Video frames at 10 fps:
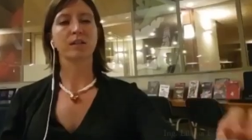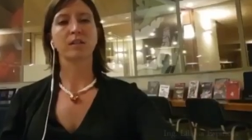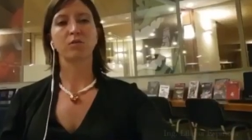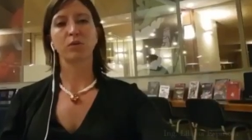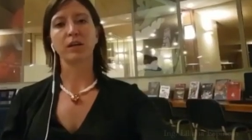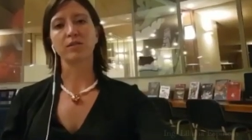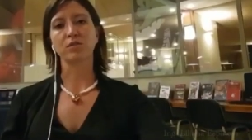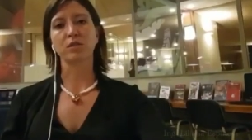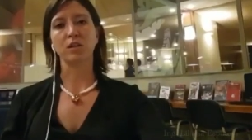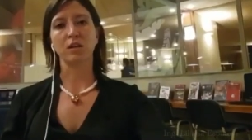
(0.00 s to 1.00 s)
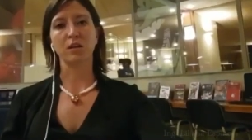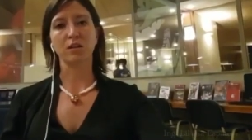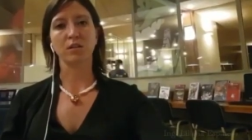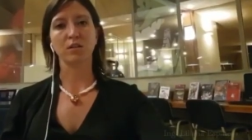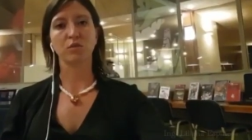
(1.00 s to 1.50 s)
facts that we can see
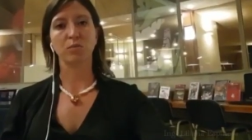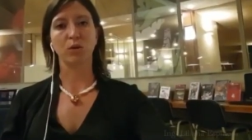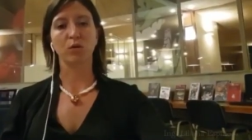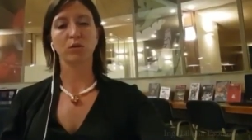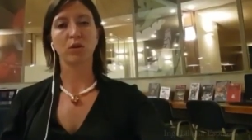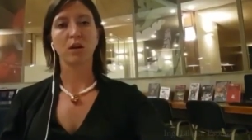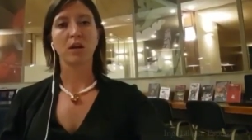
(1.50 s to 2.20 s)
in this plot